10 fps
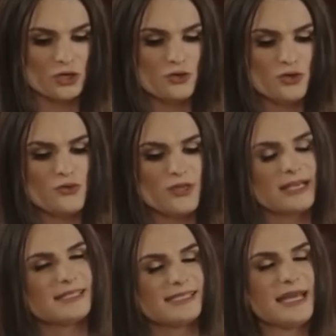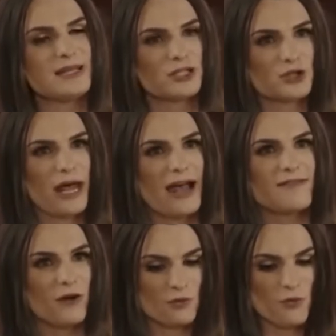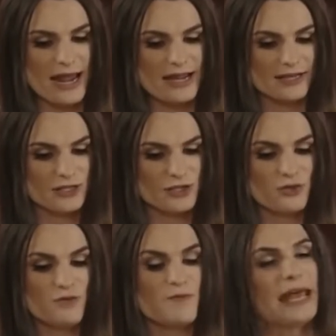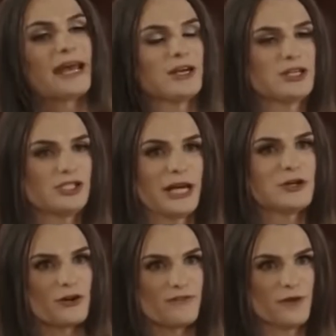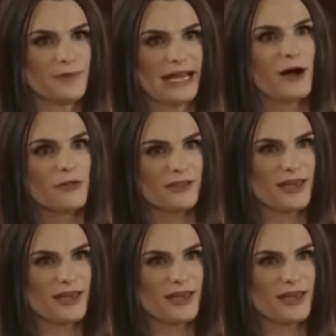Do you think states should have a right to ban gender-affirming health